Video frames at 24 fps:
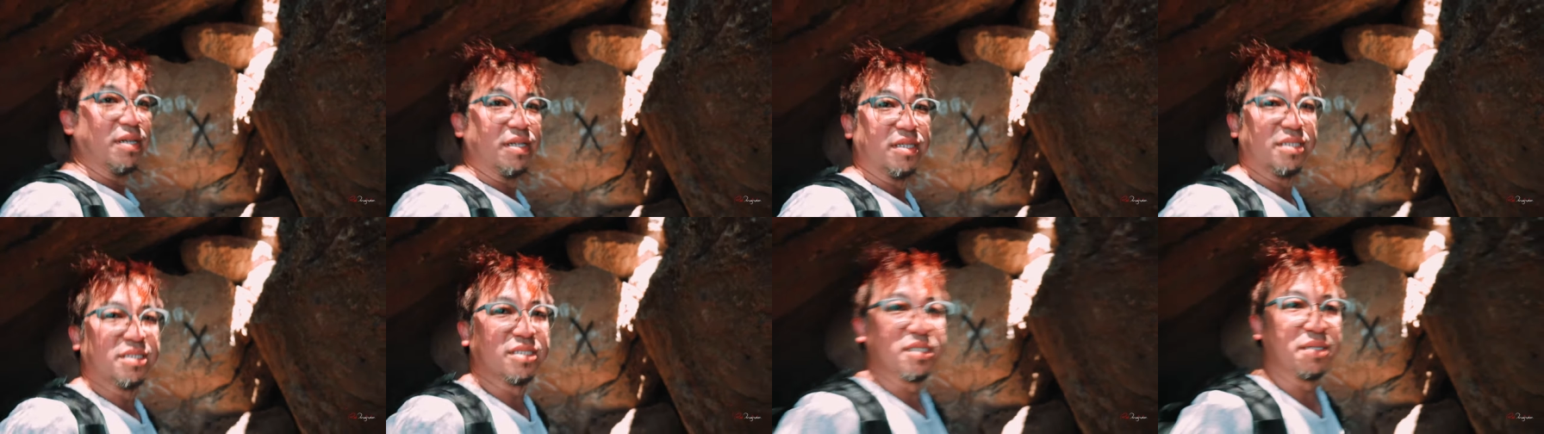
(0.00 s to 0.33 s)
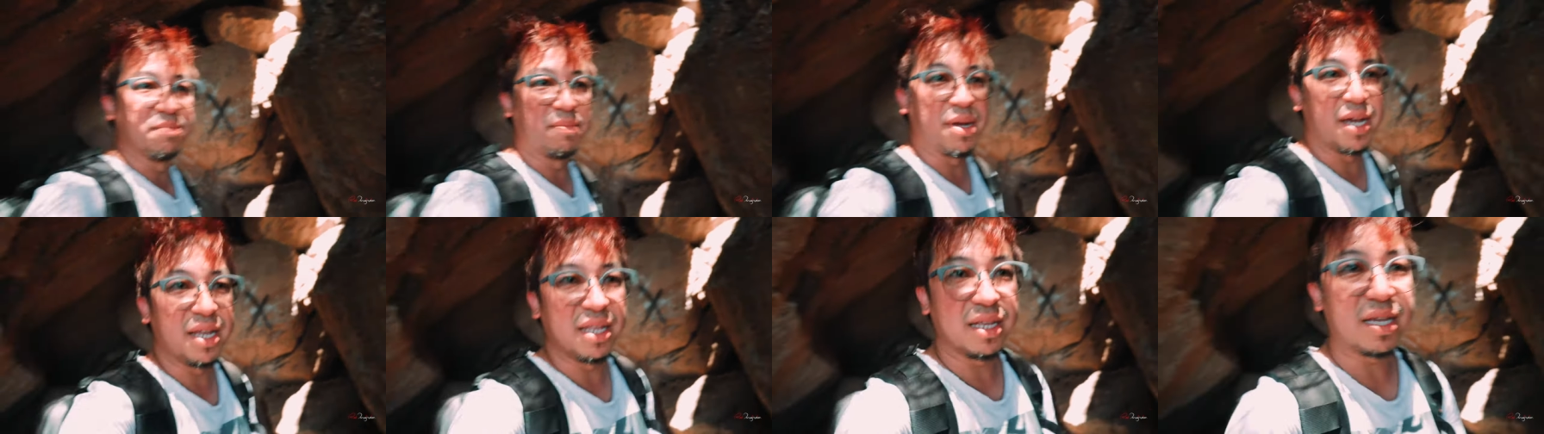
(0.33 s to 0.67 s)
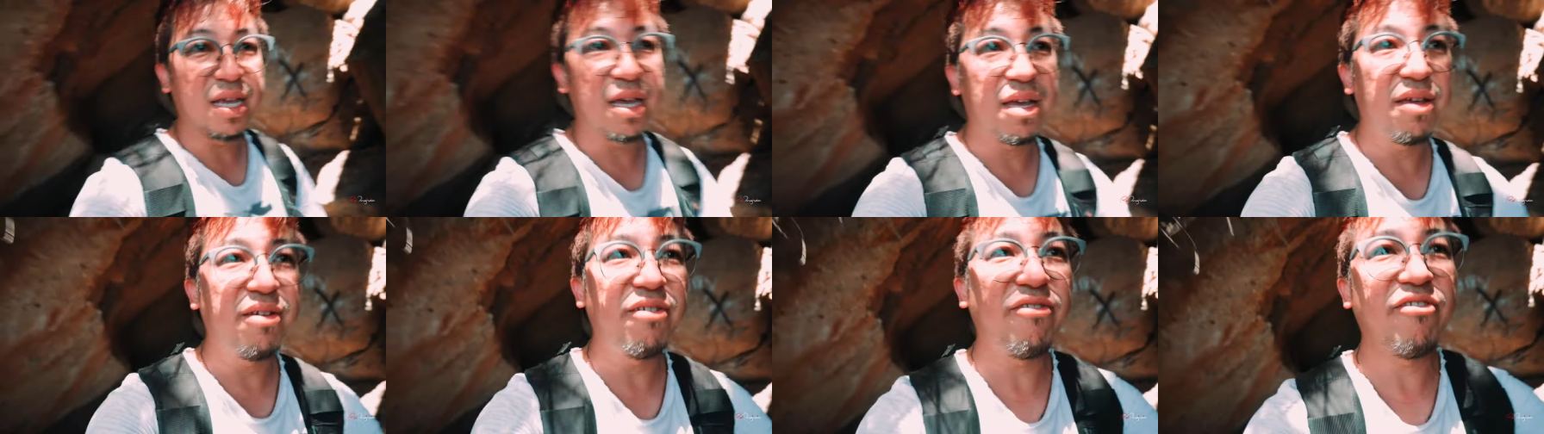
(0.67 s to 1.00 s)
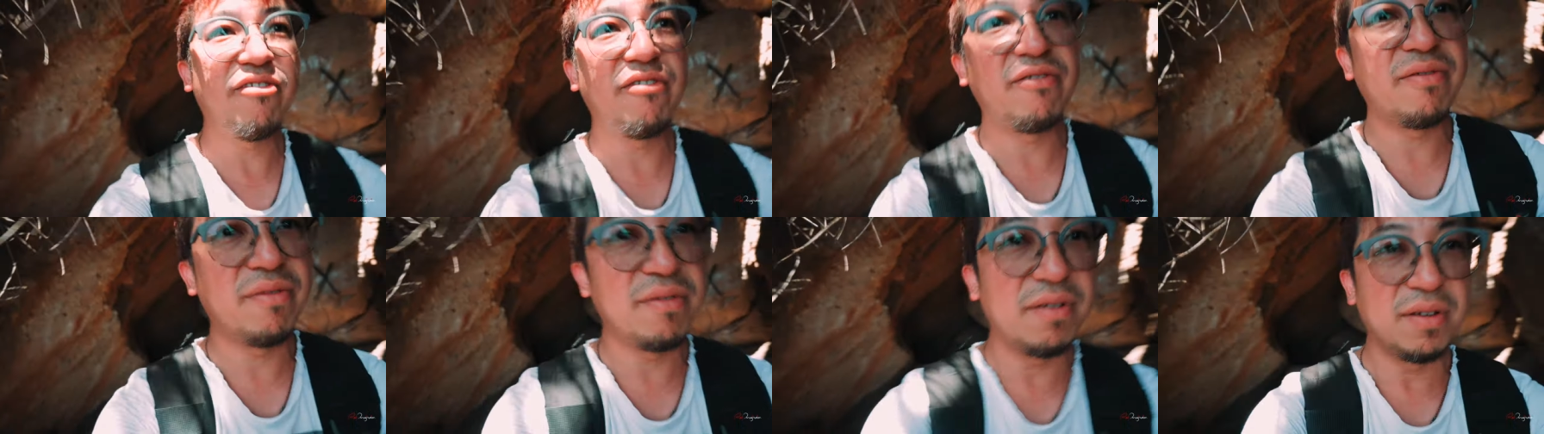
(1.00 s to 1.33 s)
this is the main
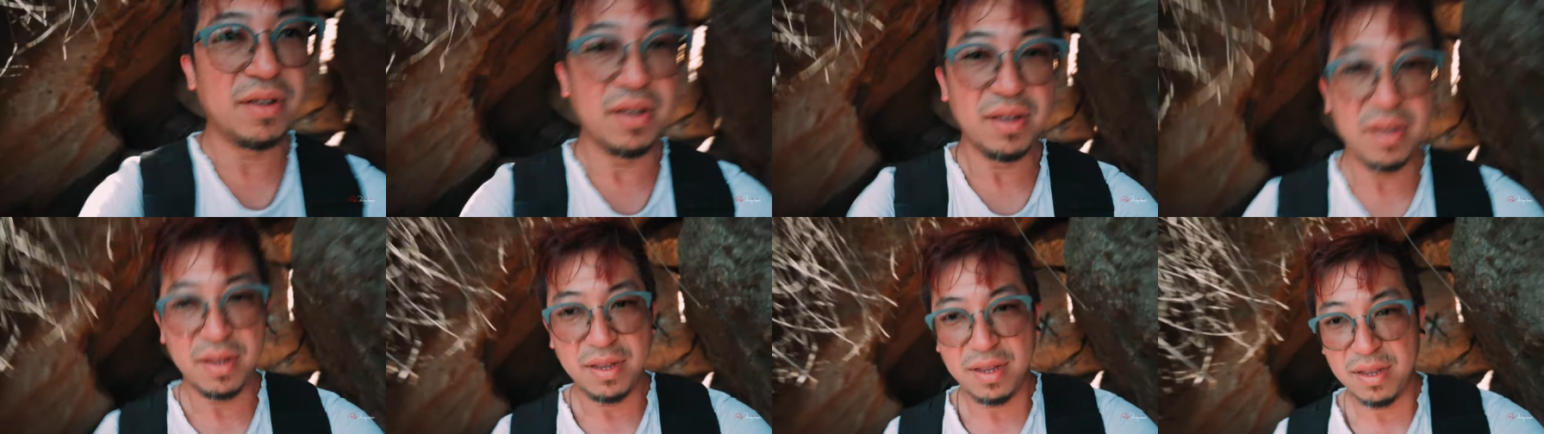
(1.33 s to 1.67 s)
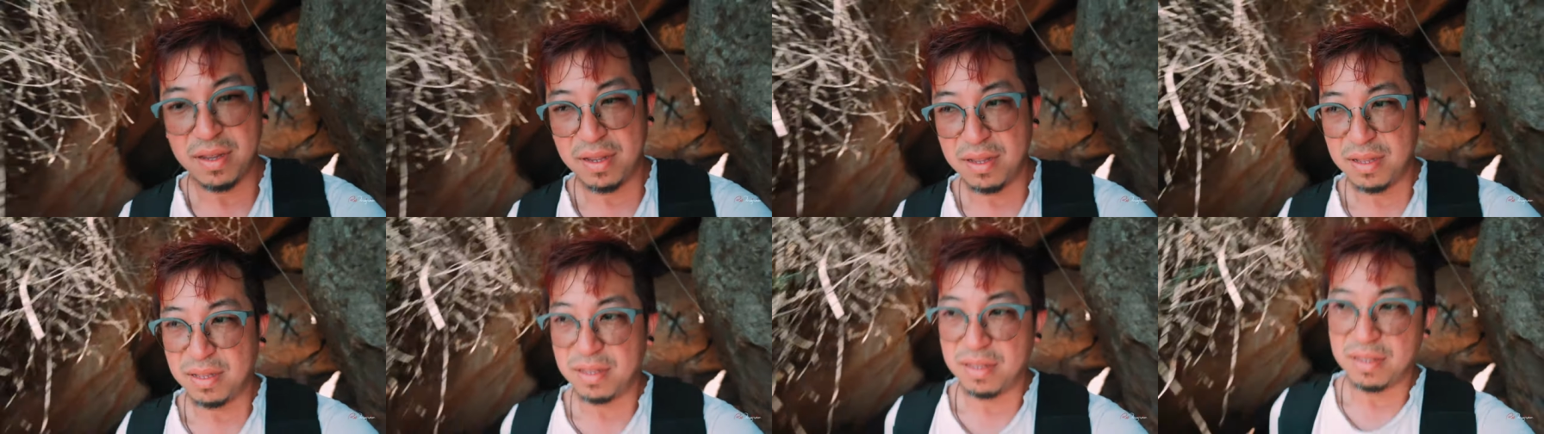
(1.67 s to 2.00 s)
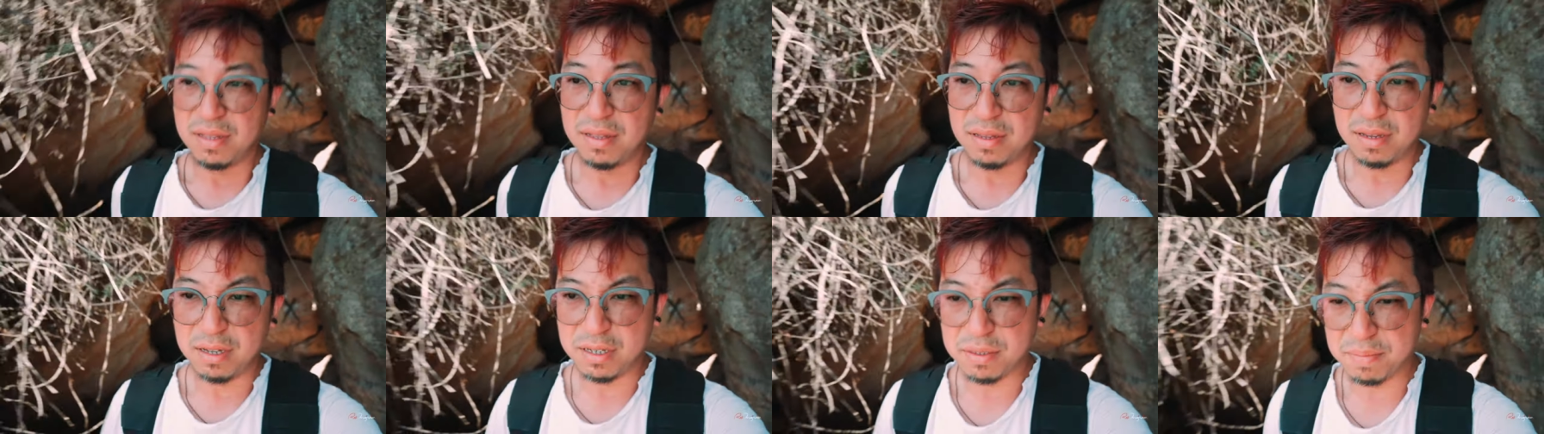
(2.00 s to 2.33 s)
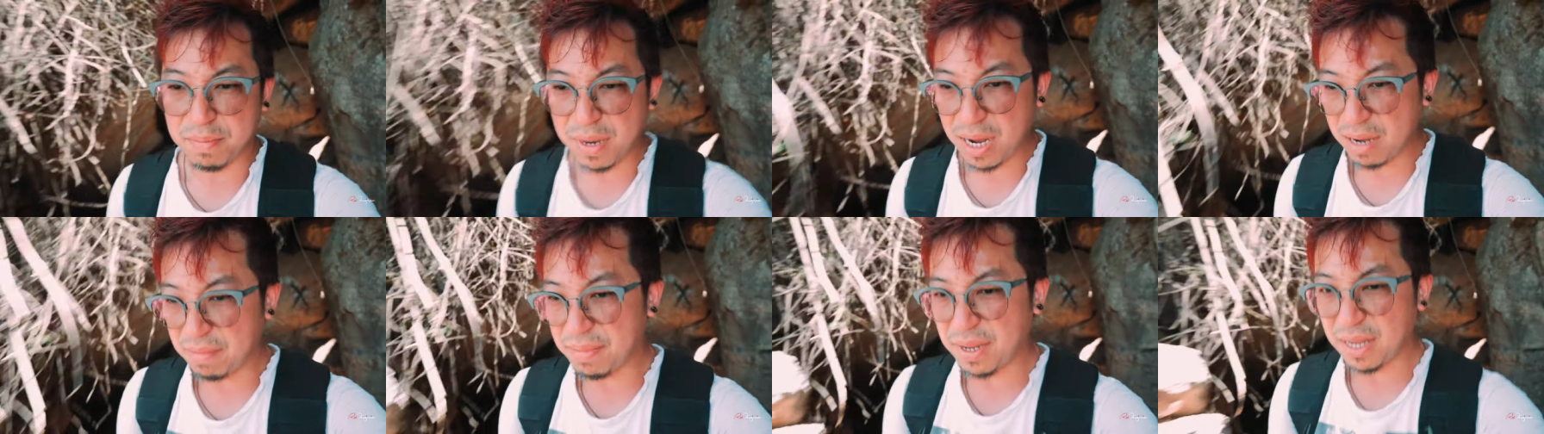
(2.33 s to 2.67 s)
cave. This
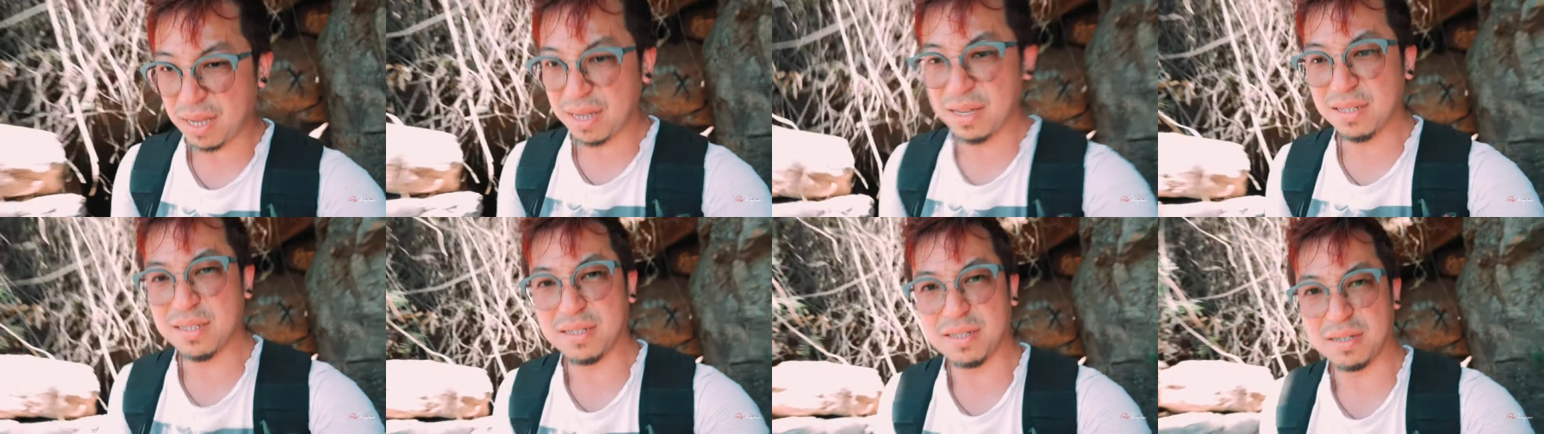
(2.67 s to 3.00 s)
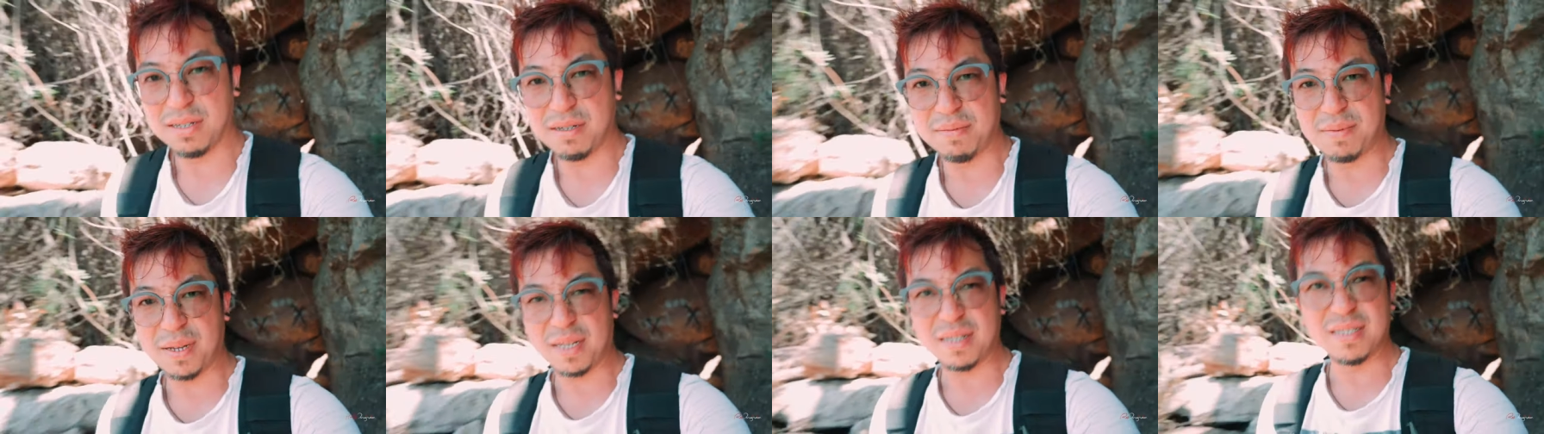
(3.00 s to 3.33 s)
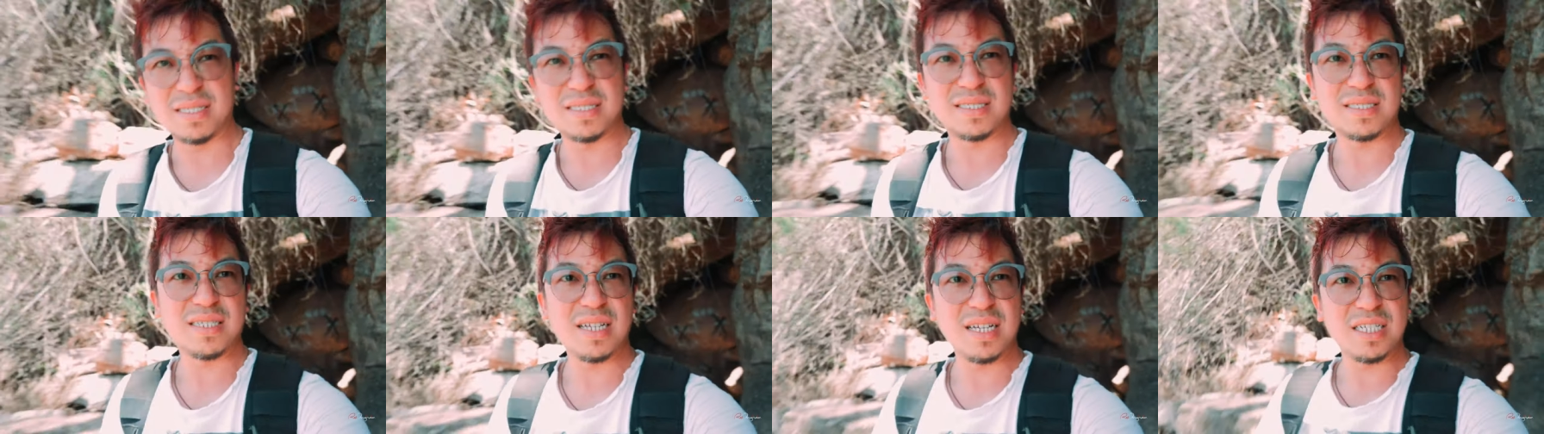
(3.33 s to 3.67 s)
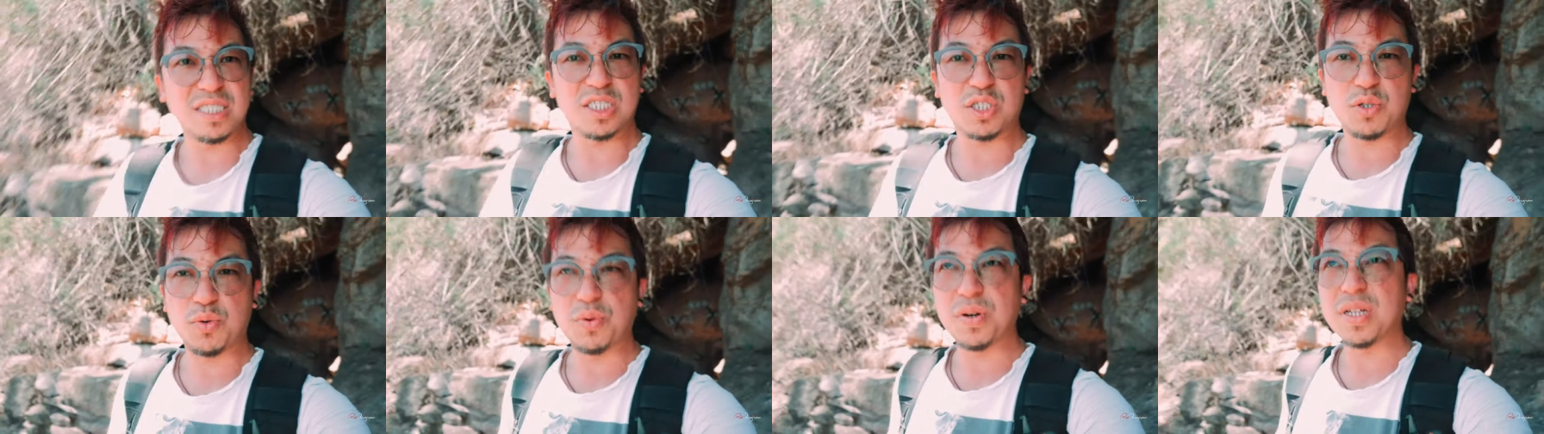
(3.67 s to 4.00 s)
might be it though, because it
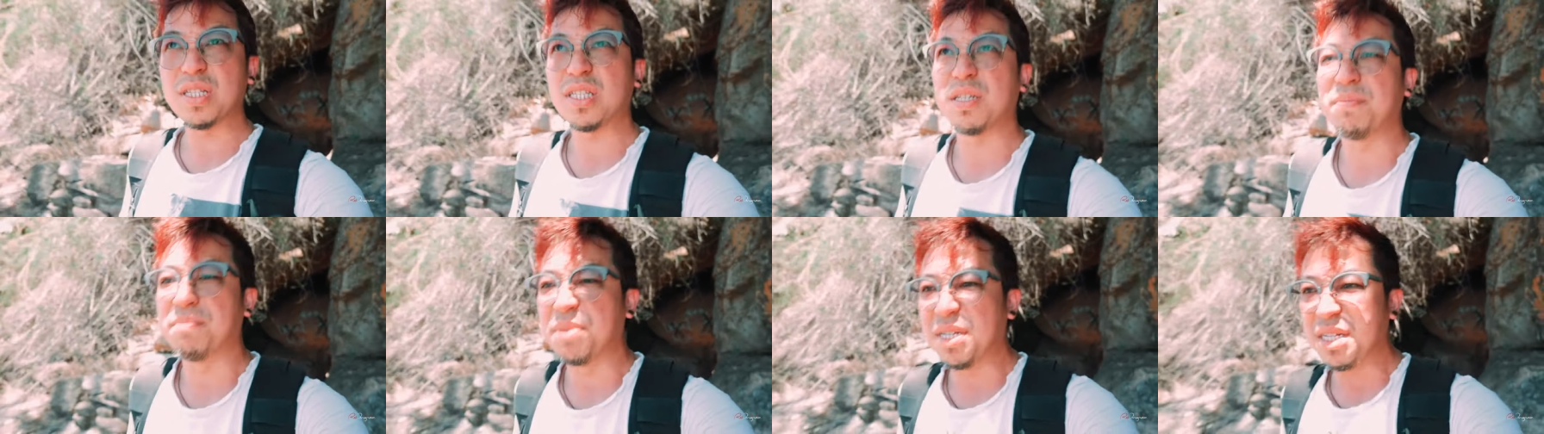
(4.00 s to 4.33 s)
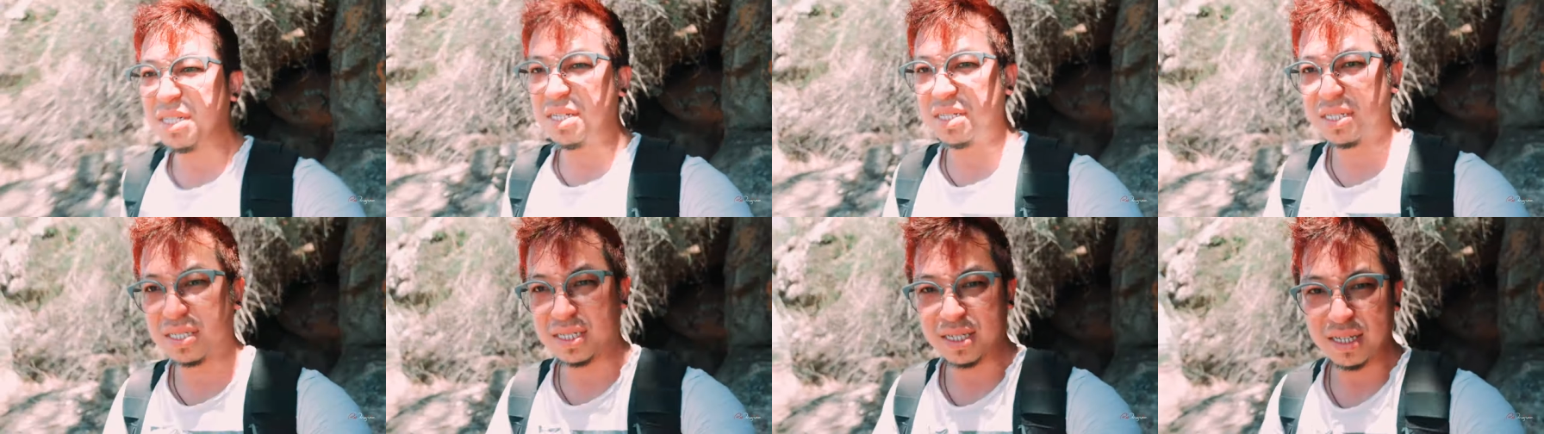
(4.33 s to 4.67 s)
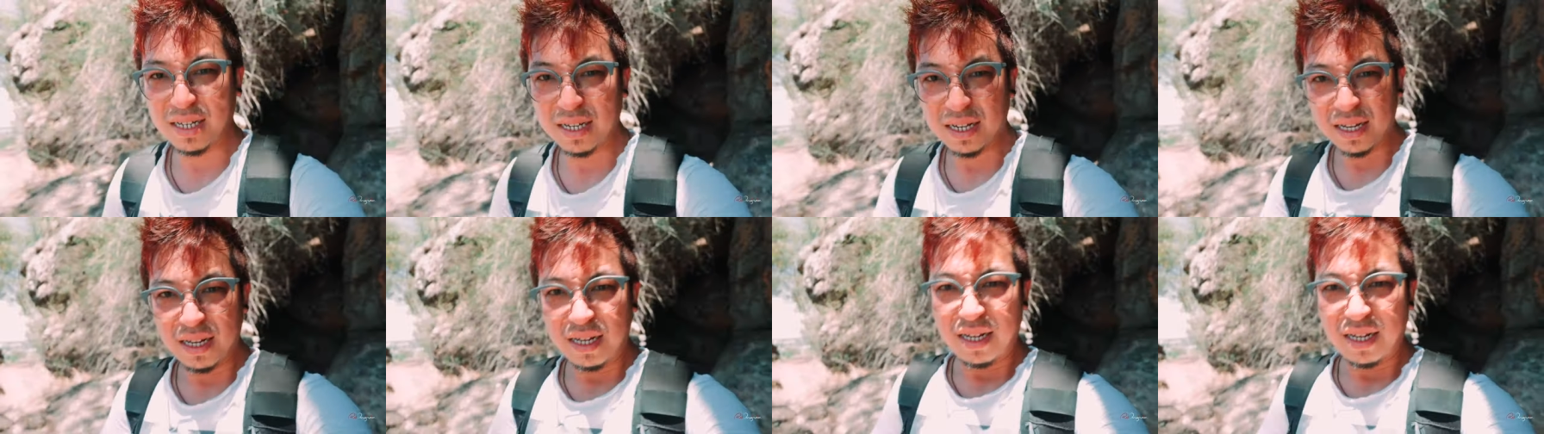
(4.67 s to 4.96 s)
says 20 meters.